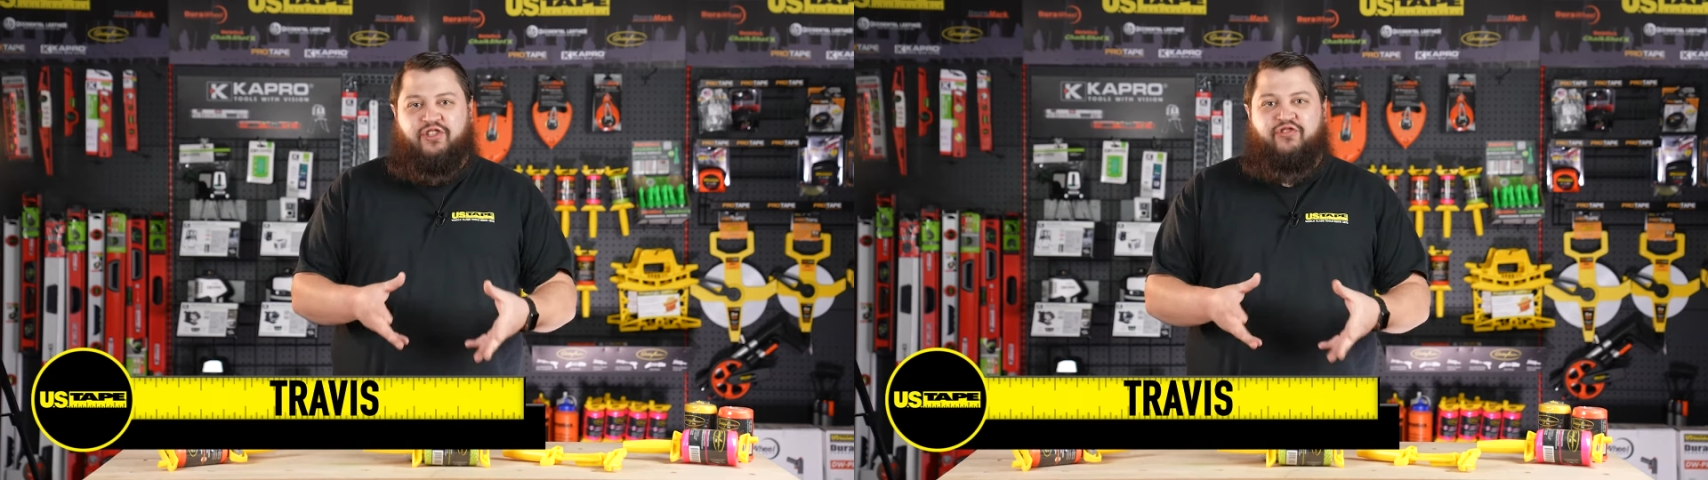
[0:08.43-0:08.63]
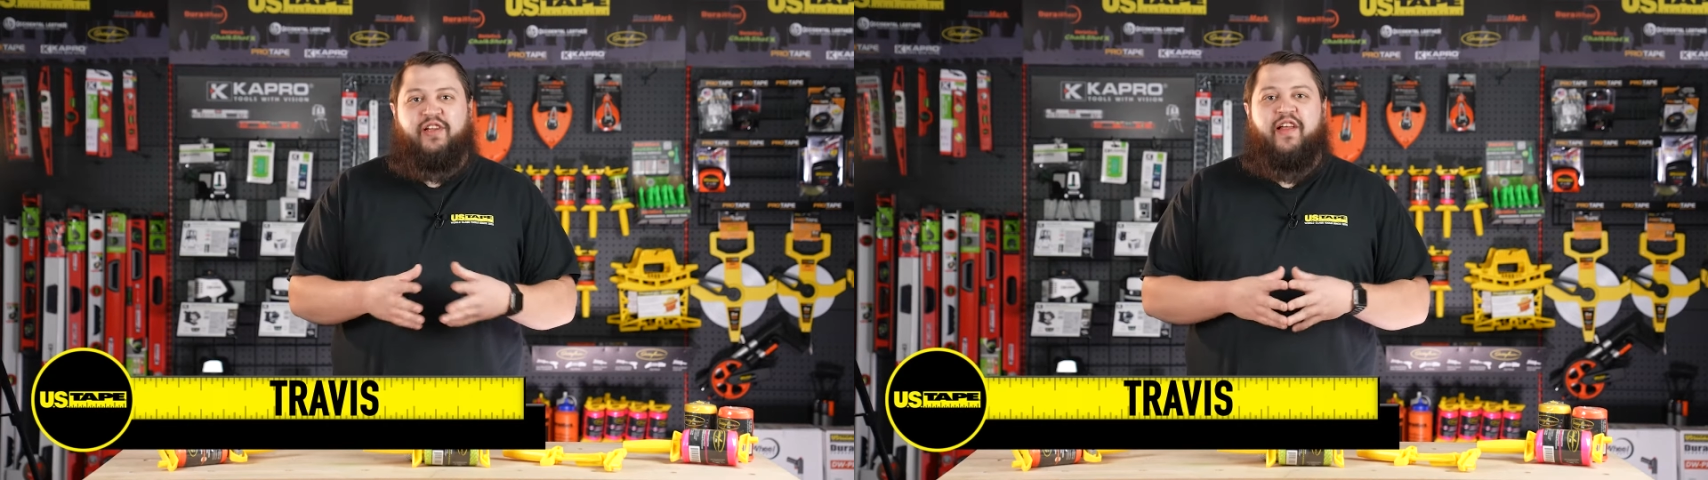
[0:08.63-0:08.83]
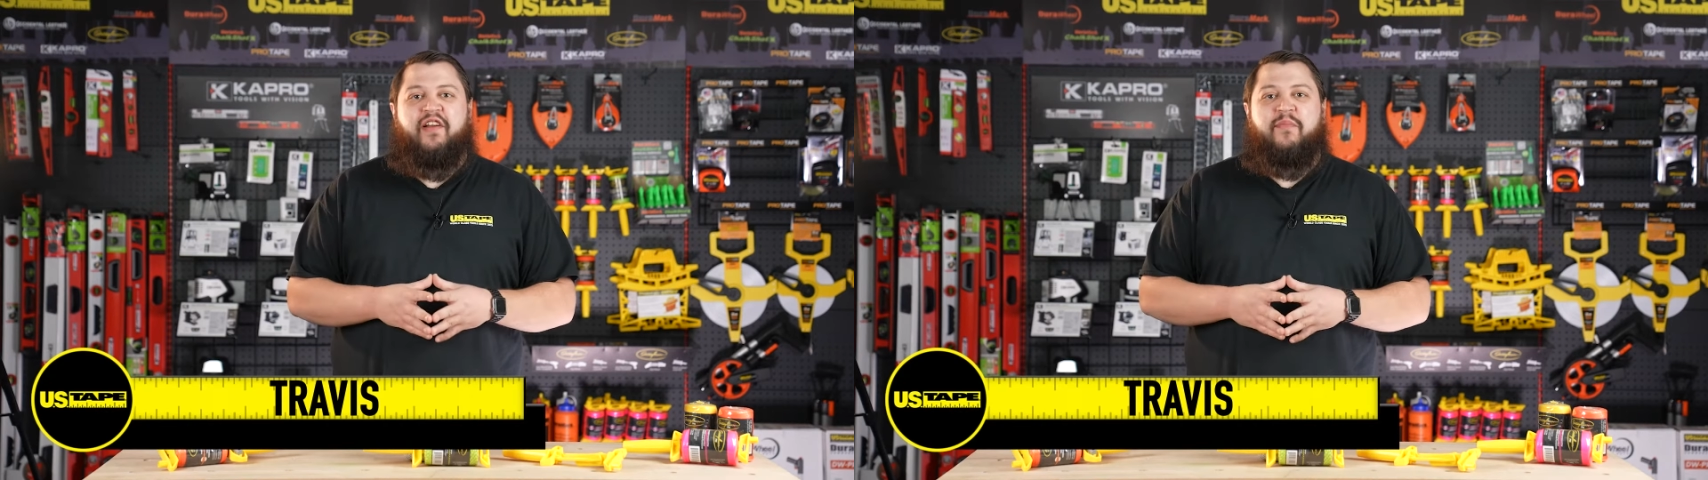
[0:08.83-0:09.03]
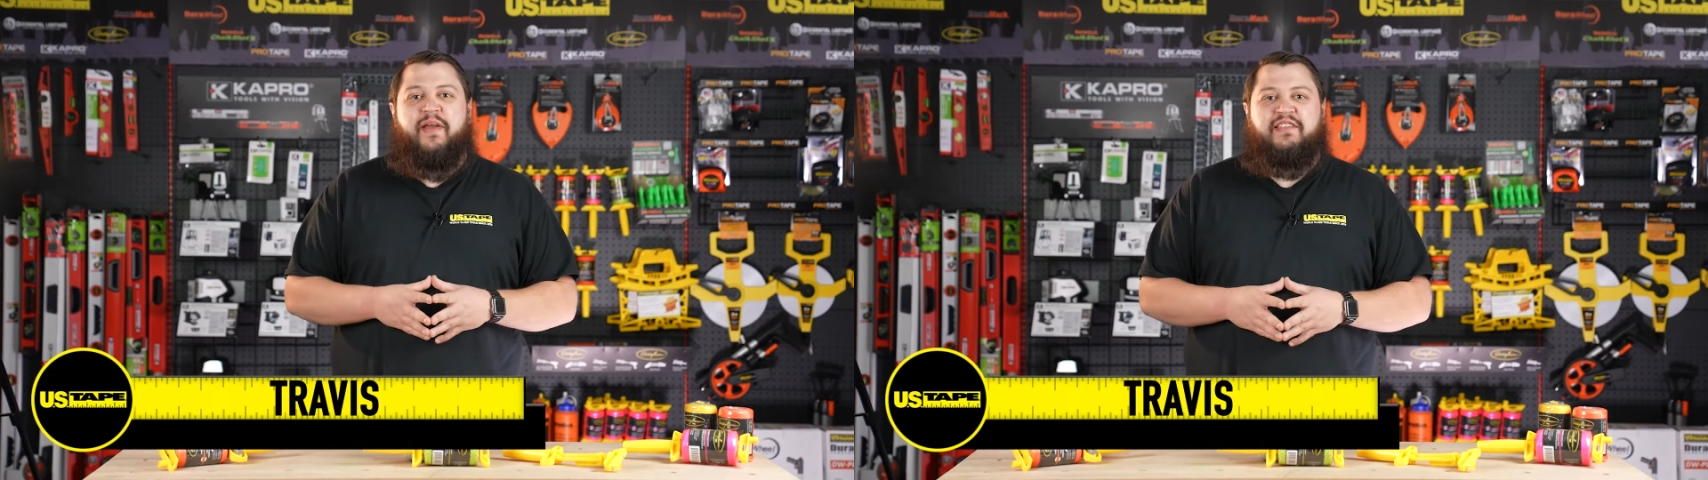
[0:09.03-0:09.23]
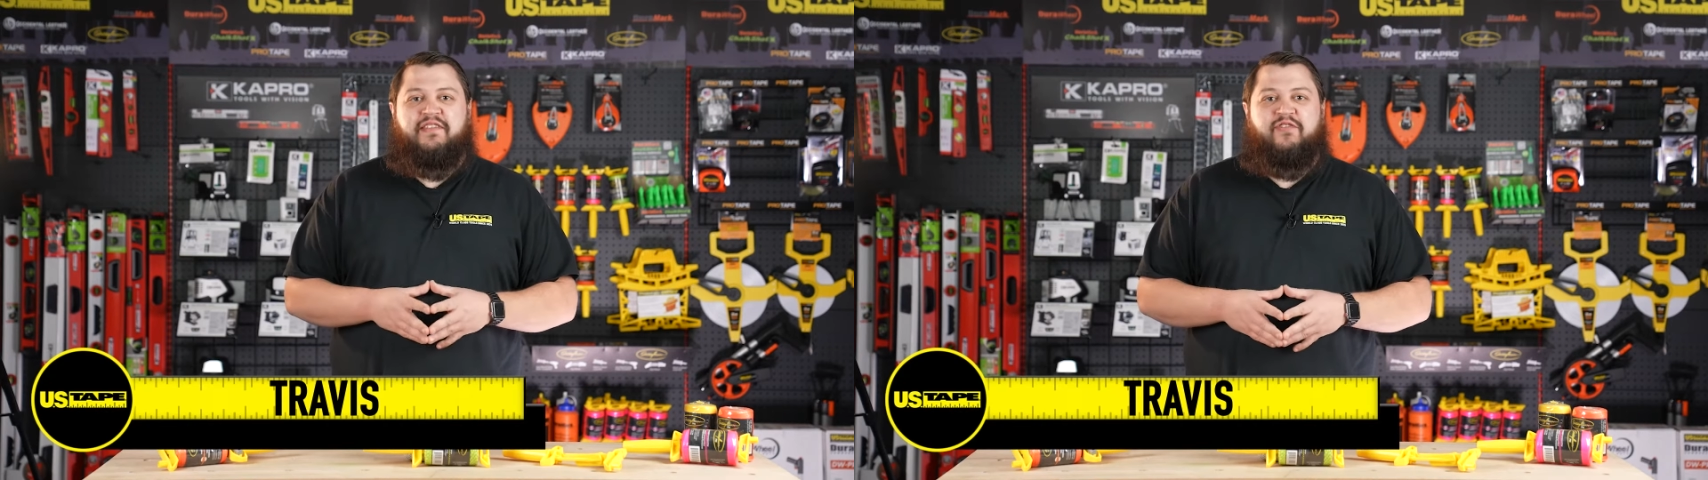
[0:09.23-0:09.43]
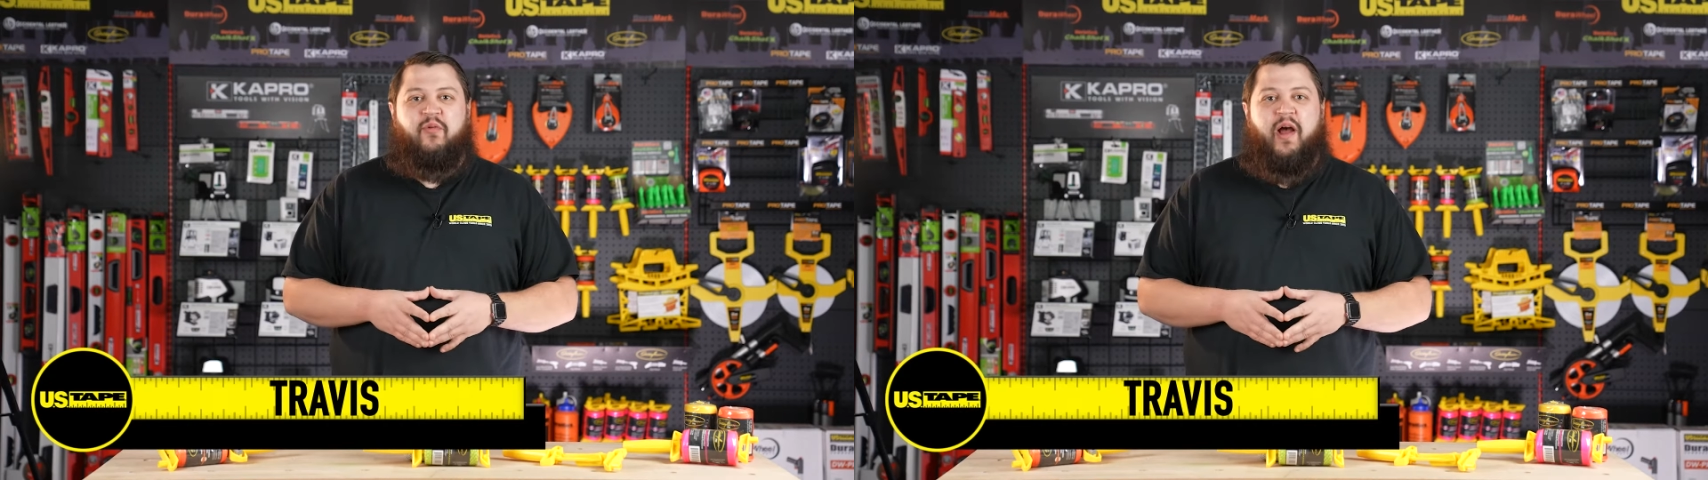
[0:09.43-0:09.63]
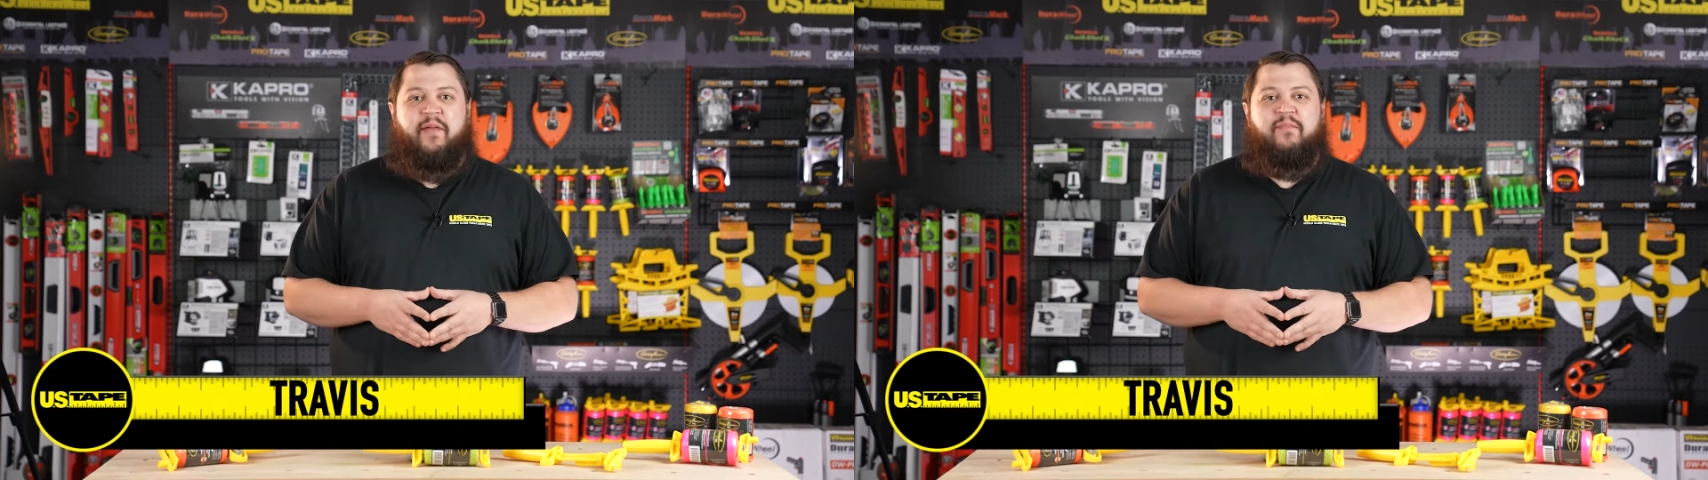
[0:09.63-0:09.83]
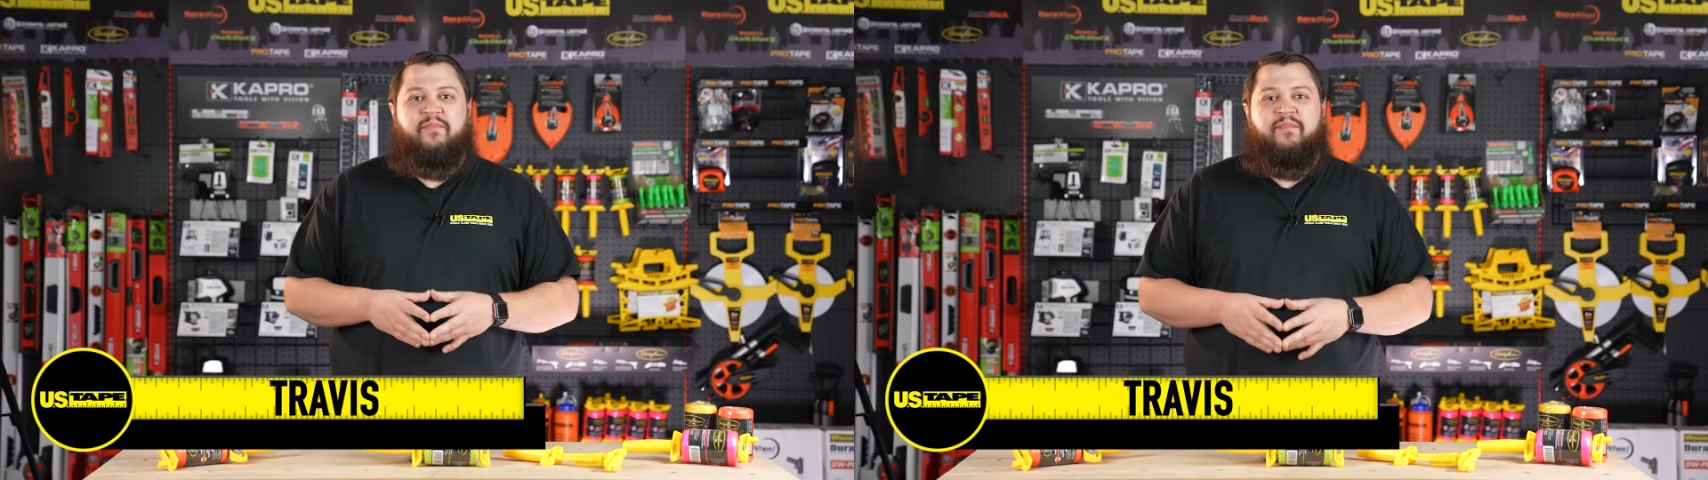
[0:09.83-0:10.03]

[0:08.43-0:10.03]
Stringliner Mason's Twine.